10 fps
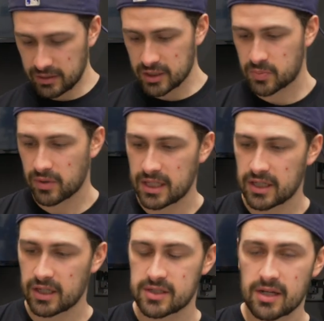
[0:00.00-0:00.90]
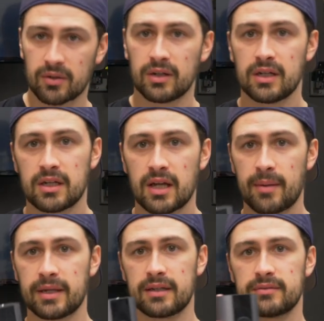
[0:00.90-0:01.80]
it looks pretty good. So, I
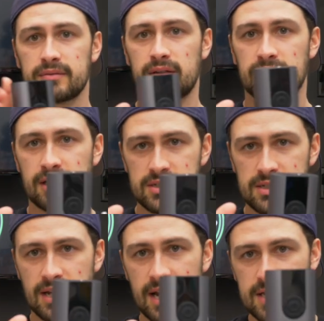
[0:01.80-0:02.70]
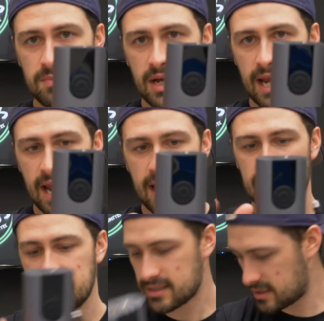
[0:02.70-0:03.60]
mean, there's the size of my
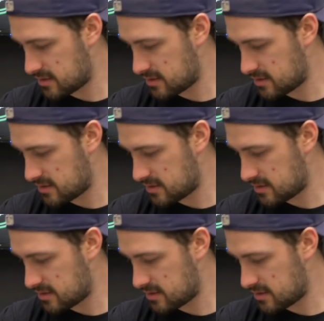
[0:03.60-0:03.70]
hand,